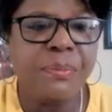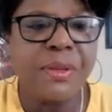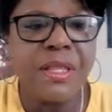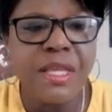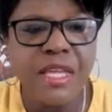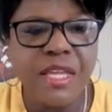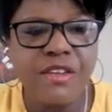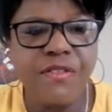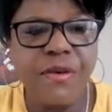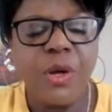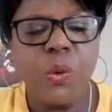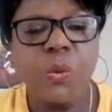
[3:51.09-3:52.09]

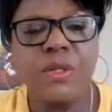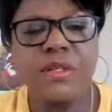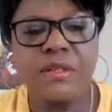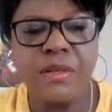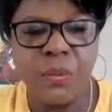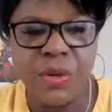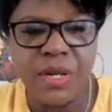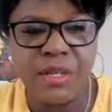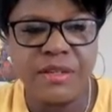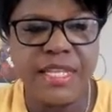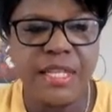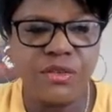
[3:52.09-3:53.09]
believe what someone
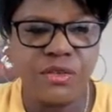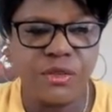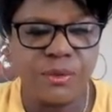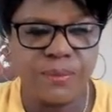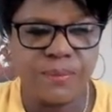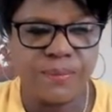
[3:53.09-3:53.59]
else tells you.